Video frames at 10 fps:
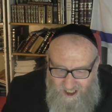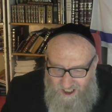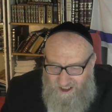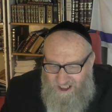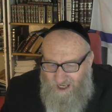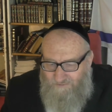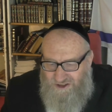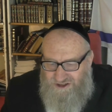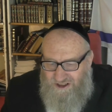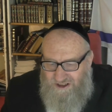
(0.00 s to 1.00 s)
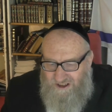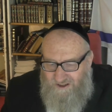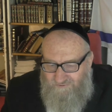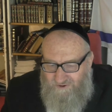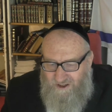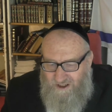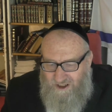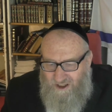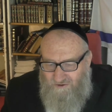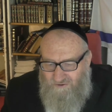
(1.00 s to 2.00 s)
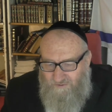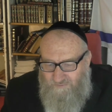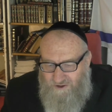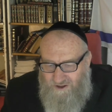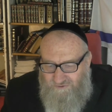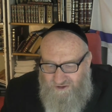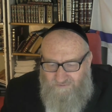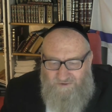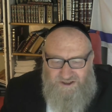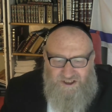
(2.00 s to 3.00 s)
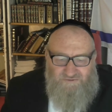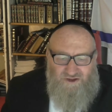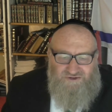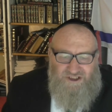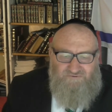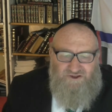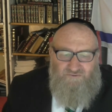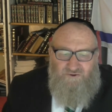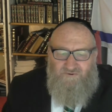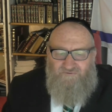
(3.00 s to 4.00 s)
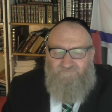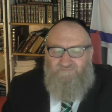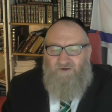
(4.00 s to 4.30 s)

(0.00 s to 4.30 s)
And it happens uh, that over a period of time they sometimes have to move.